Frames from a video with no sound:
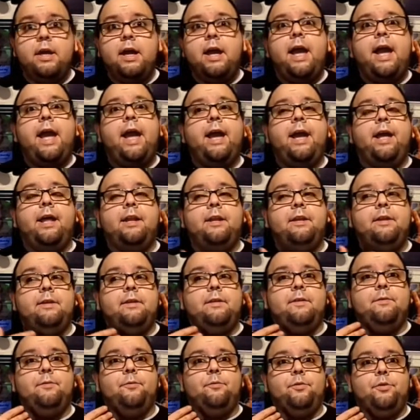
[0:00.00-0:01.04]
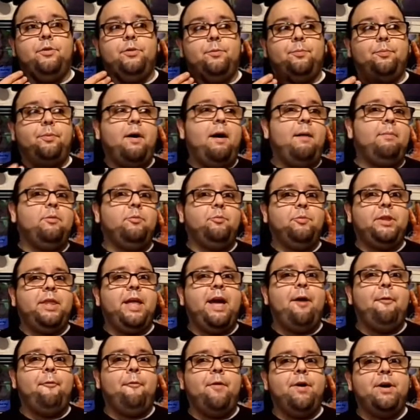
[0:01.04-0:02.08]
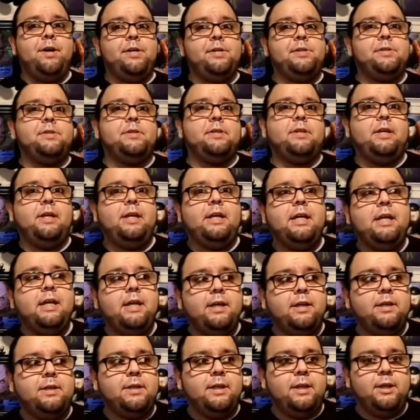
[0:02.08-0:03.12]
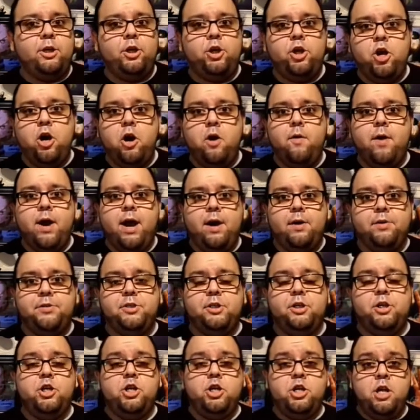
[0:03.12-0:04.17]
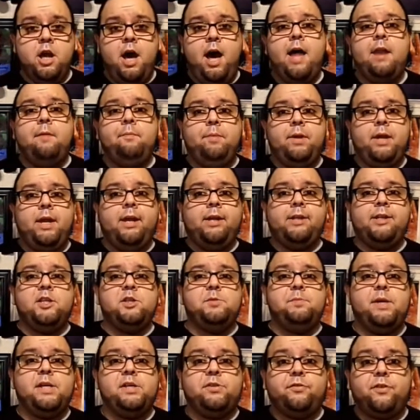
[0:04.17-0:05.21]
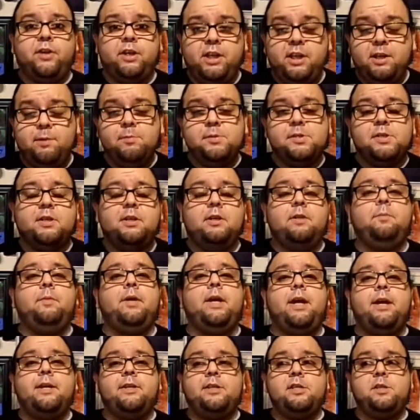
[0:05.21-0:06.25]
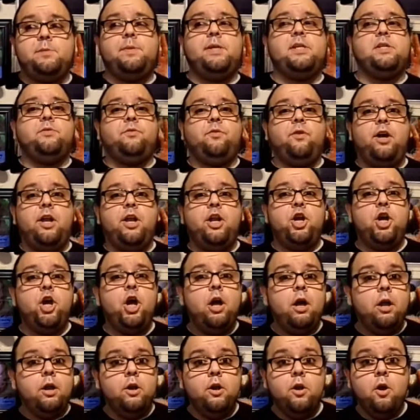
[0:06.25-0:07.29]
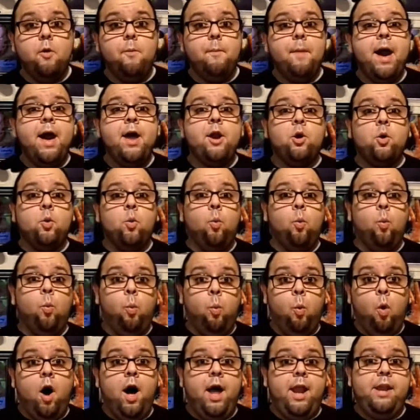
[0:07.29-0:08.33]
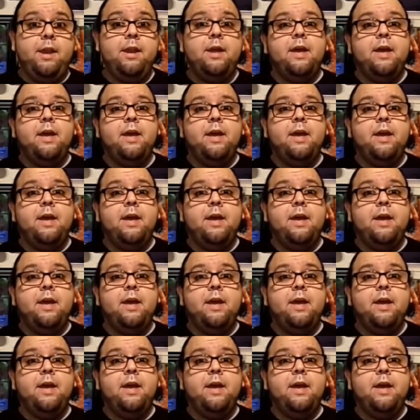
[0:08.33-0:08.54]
and the problem with that was he didn't know how to not be Andy's best friend. He was going to be Andy's best friend no matter what.